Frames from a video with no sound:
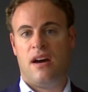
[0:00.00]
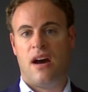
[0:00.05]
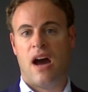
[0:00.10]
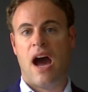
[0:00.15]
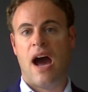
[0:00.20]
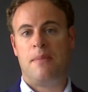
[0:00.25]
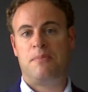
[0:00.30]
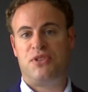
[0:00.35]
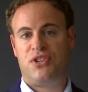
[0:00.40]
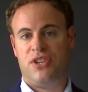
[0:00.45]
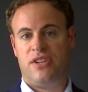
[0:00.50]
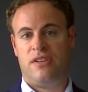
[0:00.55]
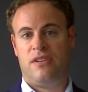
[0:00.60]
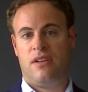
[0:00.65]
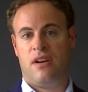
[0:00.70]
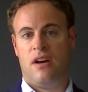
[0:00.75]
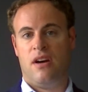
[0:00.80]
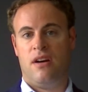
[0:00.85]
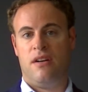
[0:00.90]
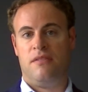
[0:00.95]

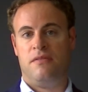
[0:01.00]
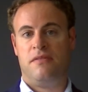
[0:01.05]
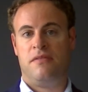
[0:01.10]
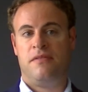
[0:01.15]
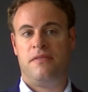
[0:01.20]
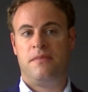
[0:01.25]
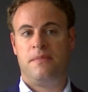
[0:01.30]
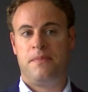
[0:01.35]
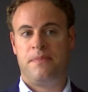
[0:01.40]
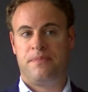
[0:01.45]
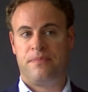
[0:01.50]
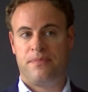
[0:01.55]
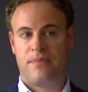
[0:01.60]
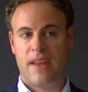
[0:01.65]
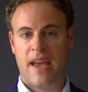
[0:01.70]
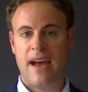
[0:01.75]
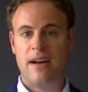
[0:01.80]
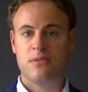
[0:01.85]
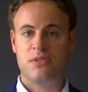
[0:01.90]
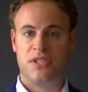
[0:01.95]
option of
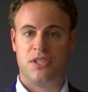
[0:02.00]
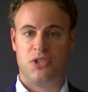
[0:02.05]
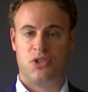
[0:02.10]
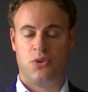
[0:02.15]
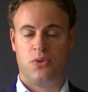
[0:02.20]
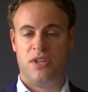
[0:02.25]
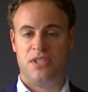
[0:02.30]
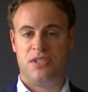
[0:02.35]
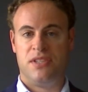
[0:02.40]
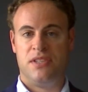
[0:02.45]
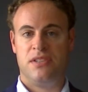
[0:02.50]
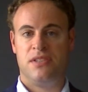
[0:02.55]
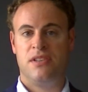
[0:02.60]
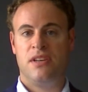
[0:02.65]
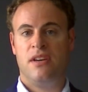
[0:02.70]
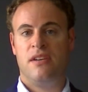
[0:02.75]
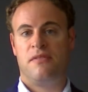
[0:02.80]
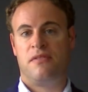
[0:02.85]
housing choices